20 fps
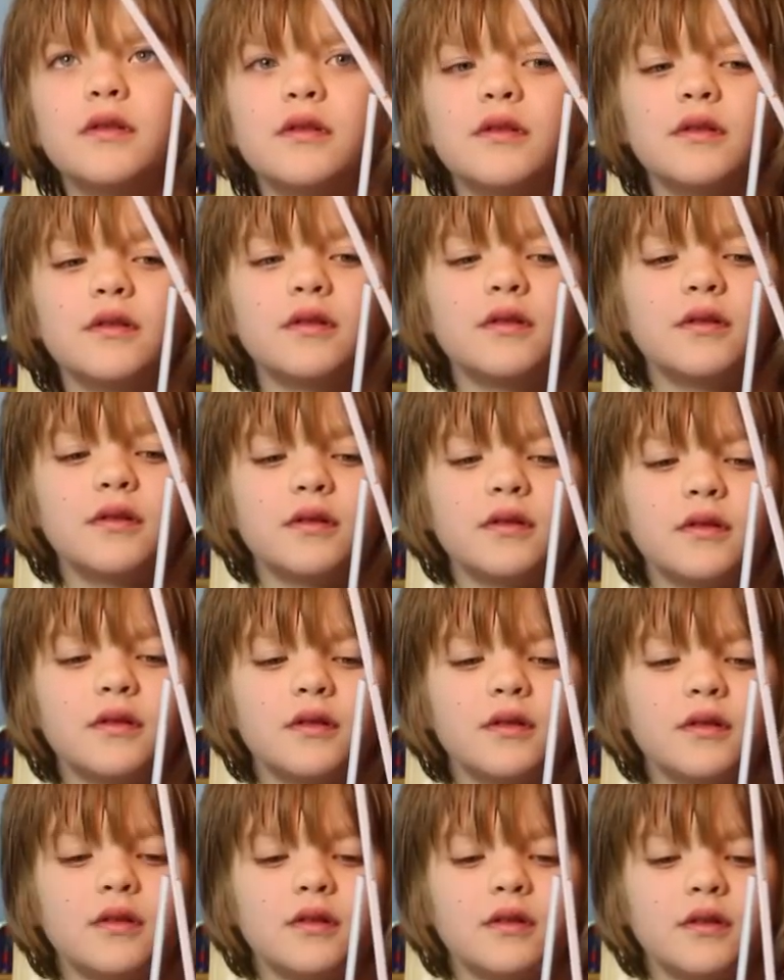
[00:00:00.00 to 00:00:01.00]

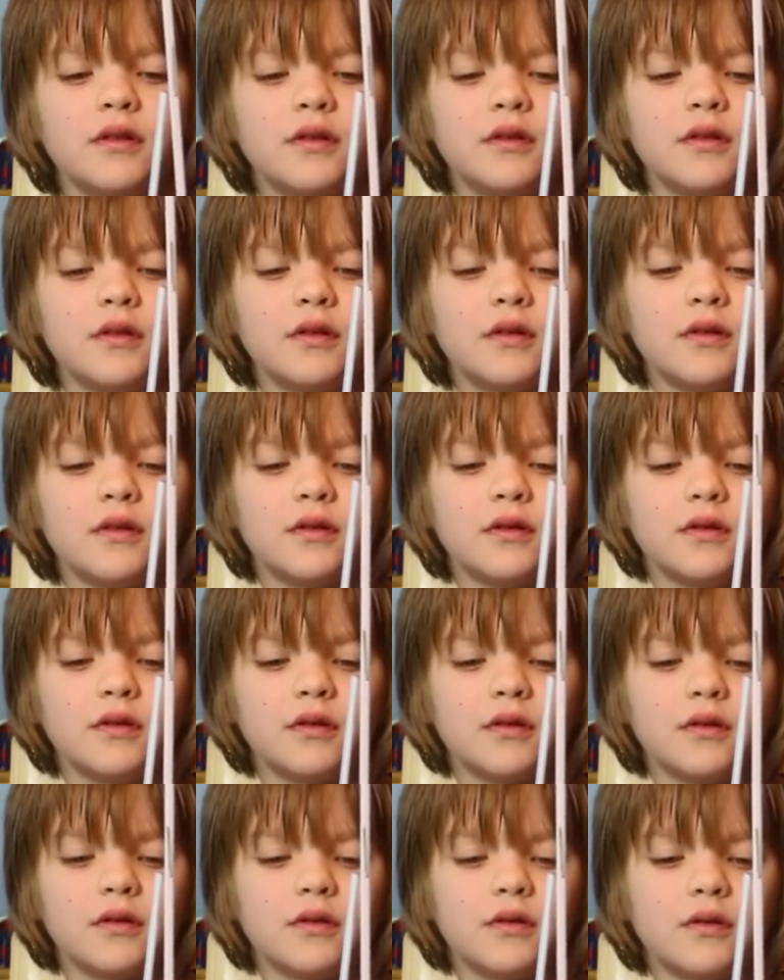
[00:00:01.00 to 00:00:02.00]

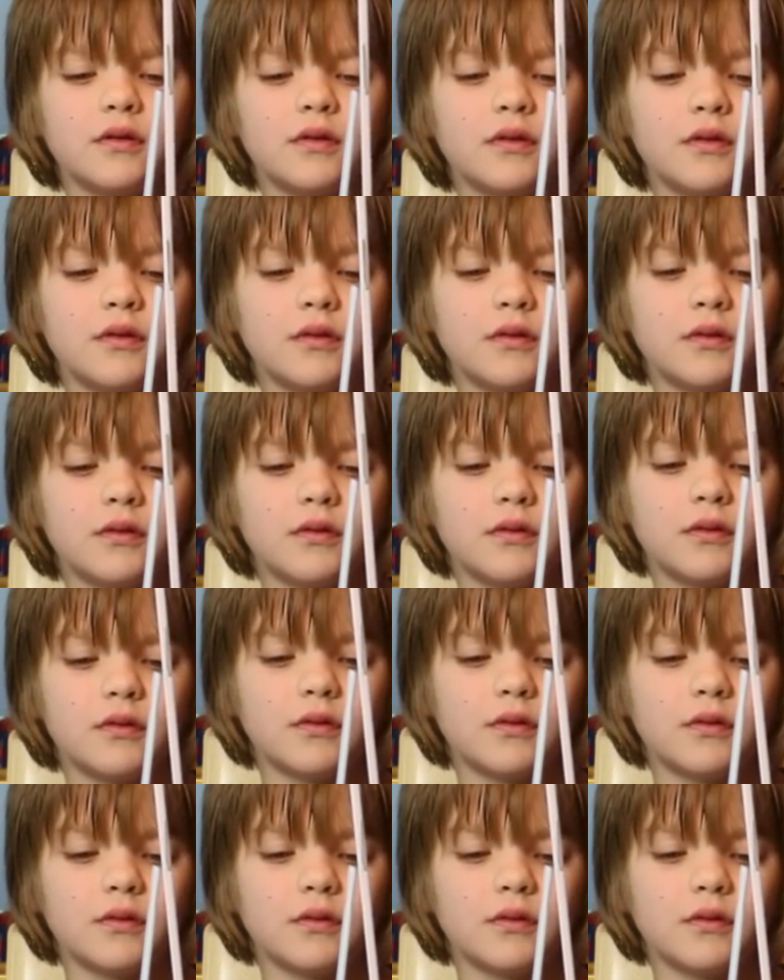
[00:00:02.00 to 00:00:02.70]
[no speech]